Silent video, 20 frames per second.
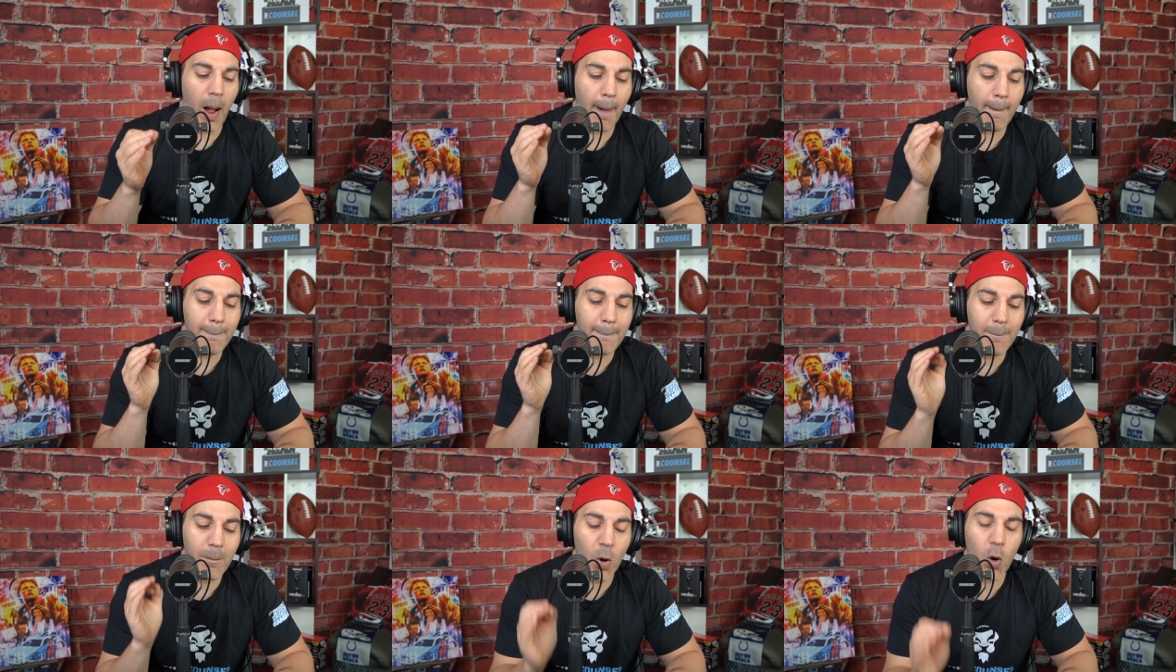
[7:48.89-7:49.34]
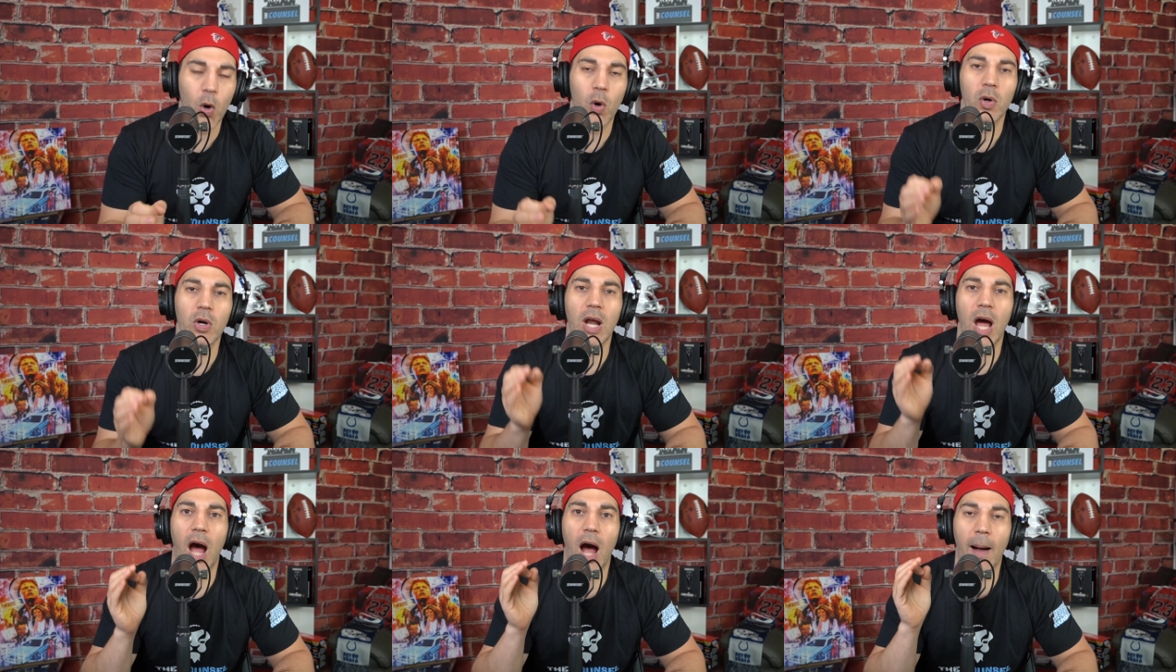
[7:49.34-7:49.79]

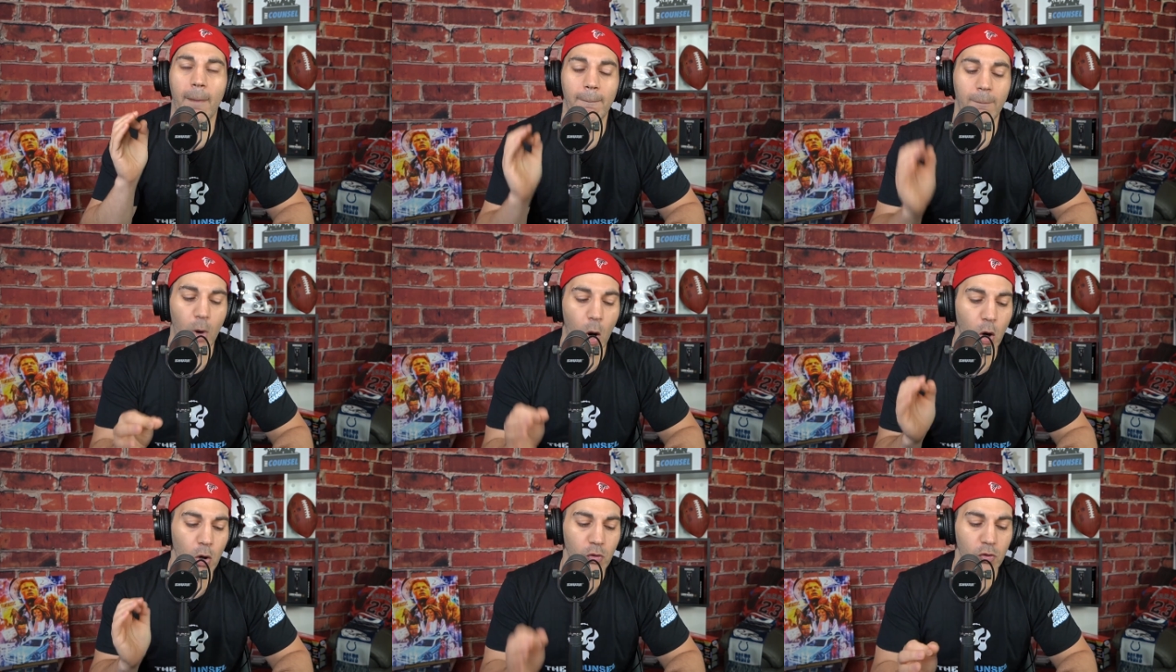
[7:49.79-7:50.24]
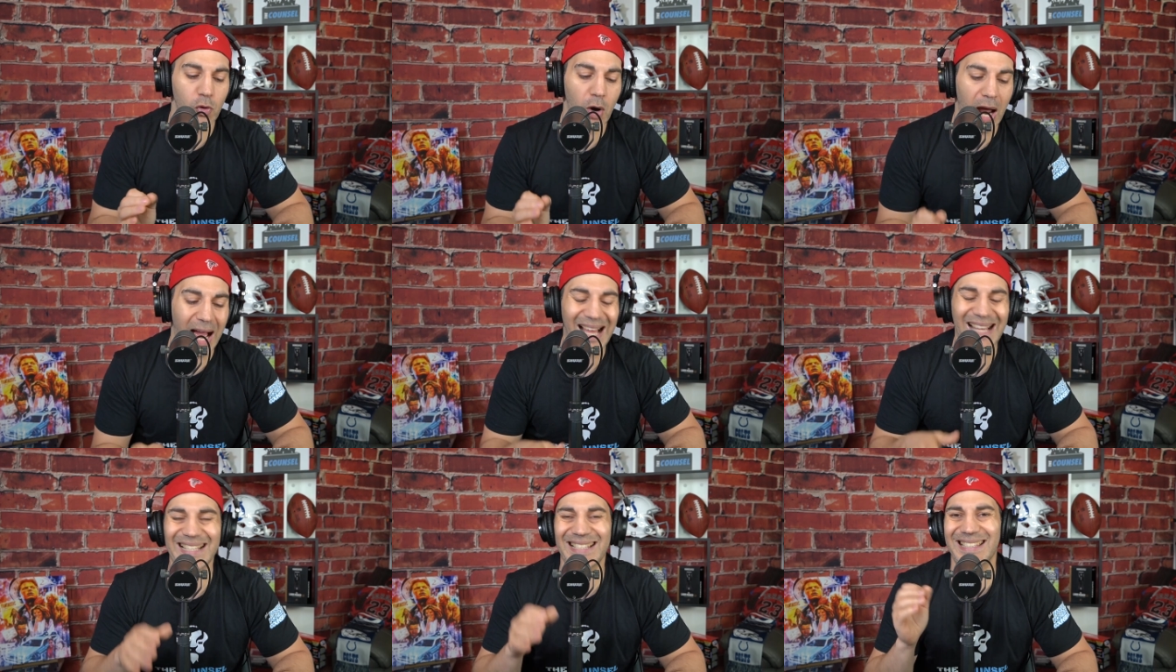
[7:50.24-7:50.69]
Amon
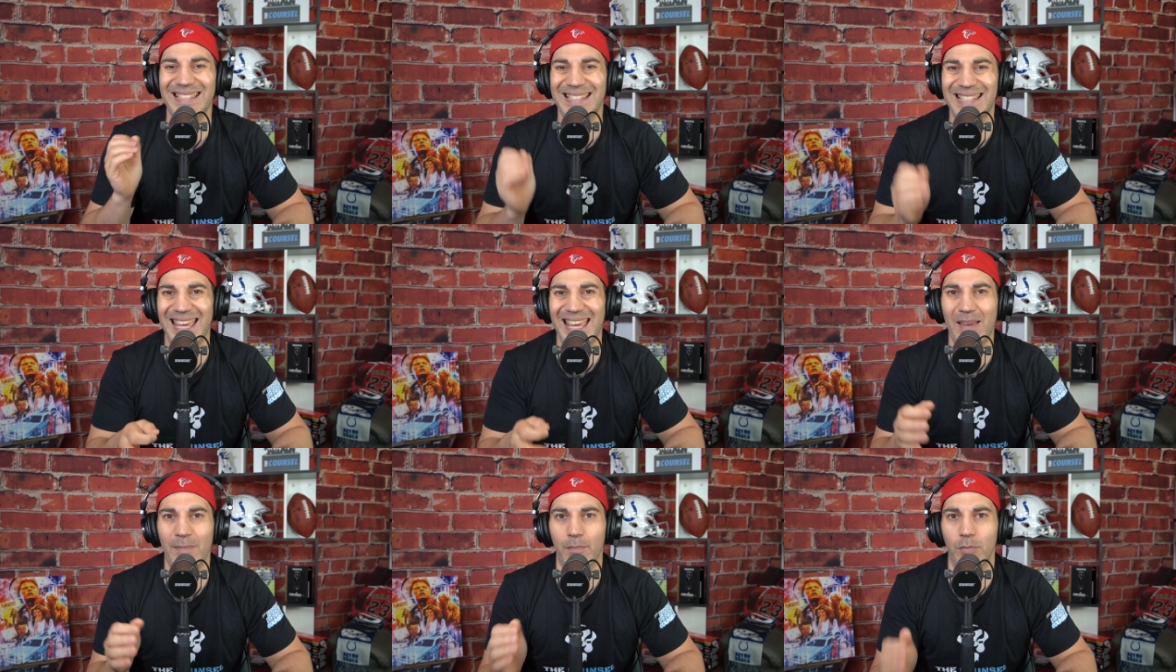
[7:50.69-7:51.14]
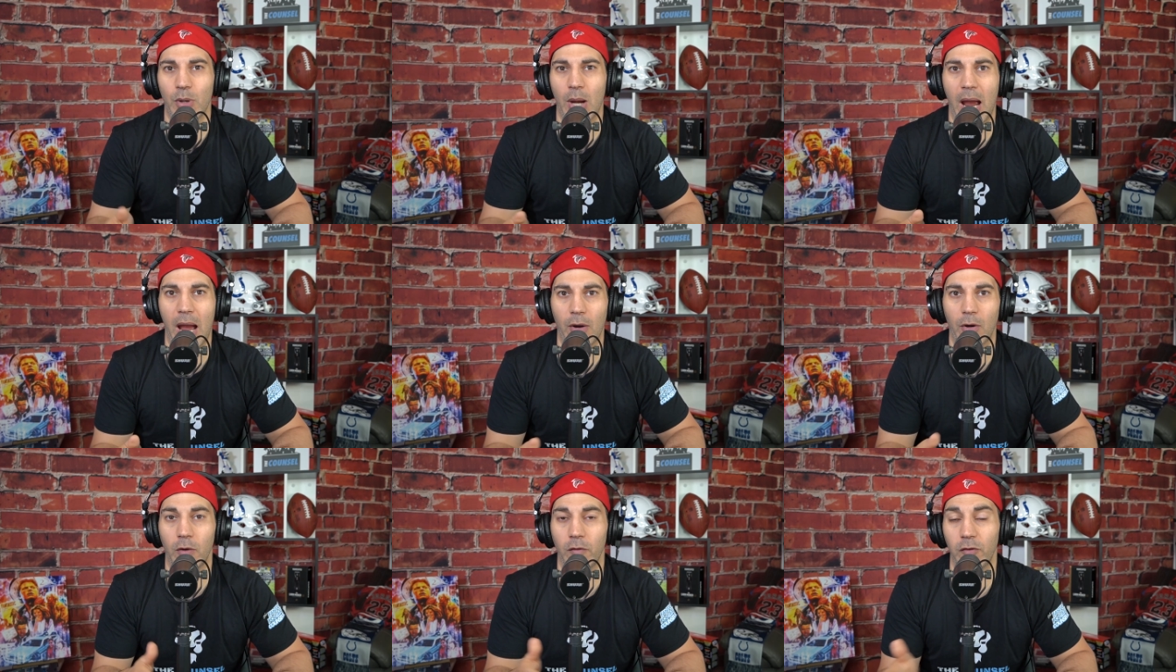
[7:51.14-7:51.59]
Amon-Ra St.
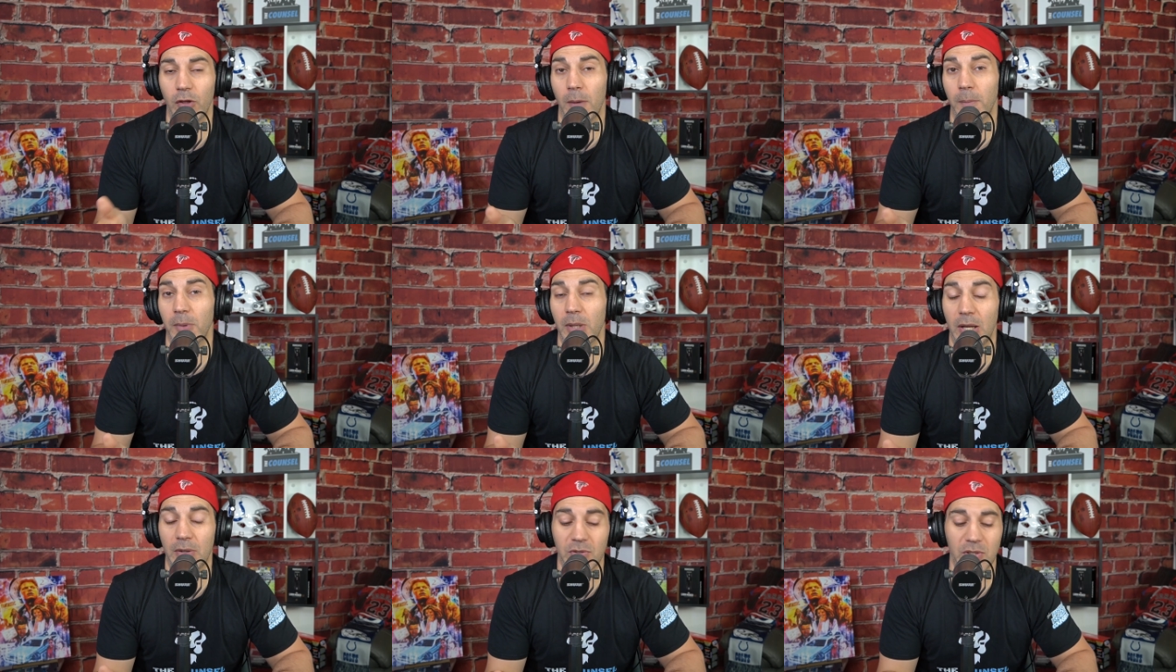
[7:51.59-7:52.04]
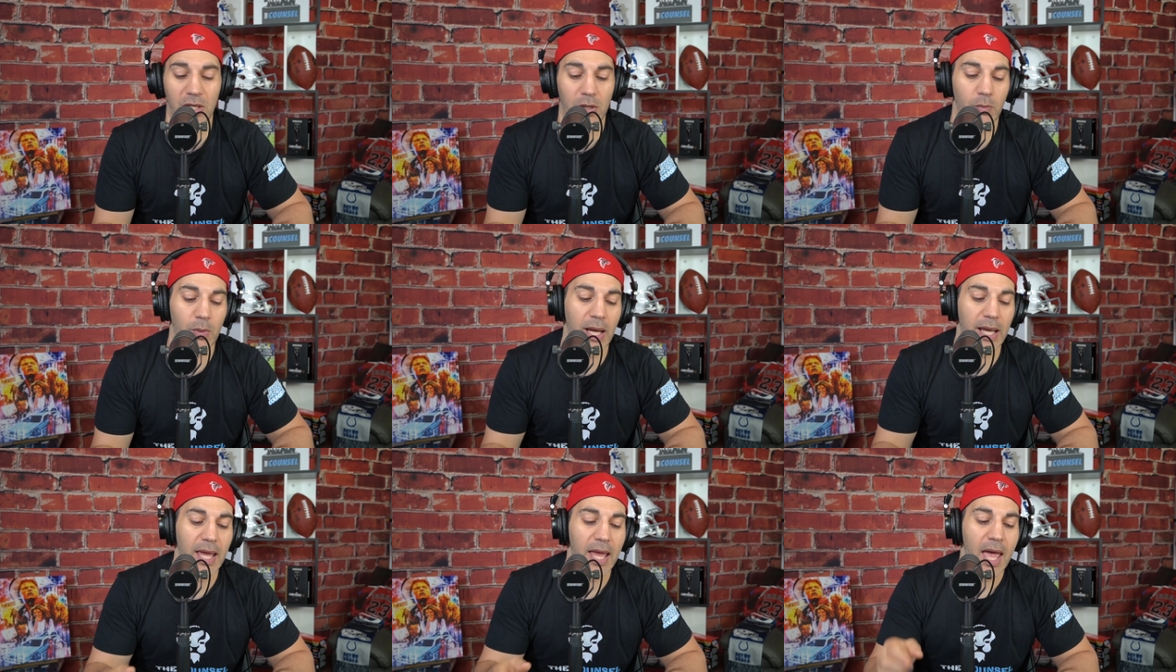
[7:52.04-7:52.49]
Brown. Hopefully, I'm pronouncing
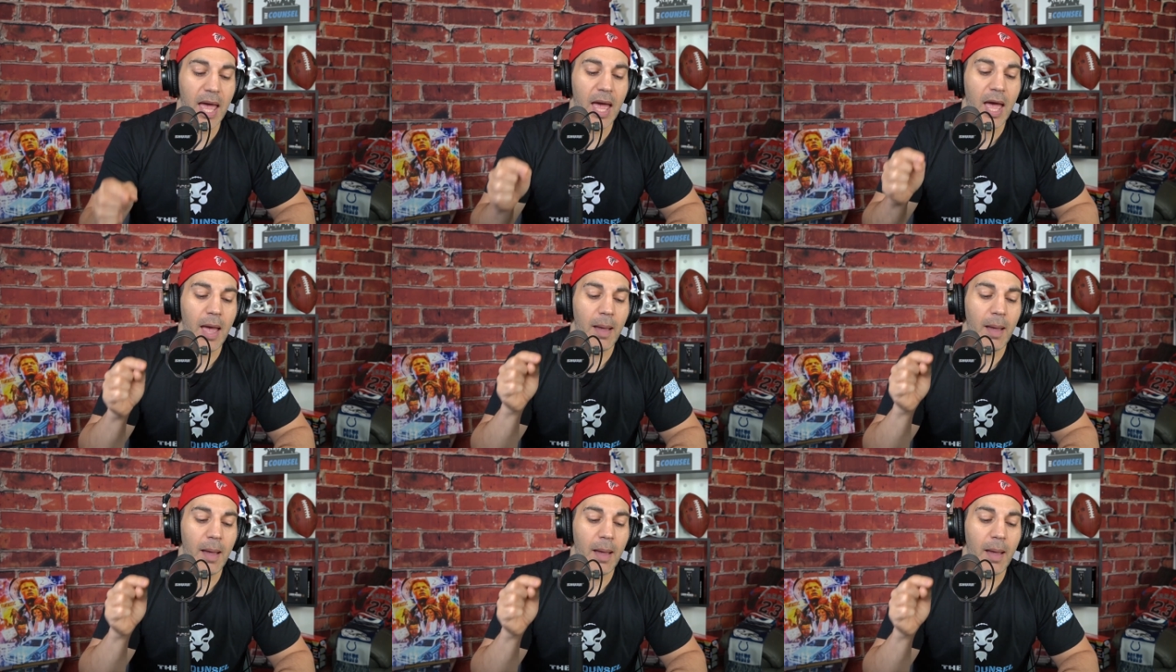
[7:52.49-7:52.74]
it right.